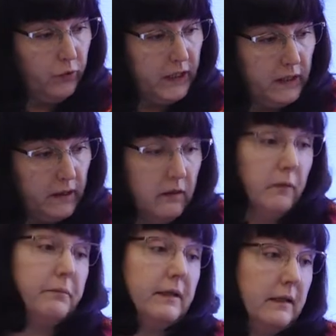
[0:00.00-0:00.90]
we set
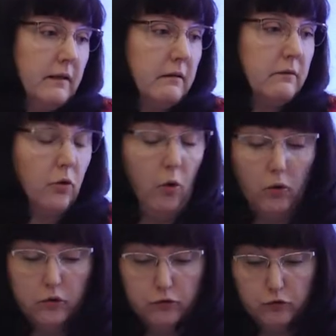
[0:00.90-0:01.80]
up a
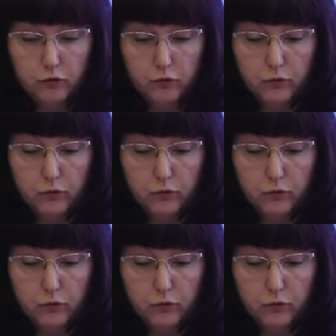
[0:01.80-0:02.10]
goal to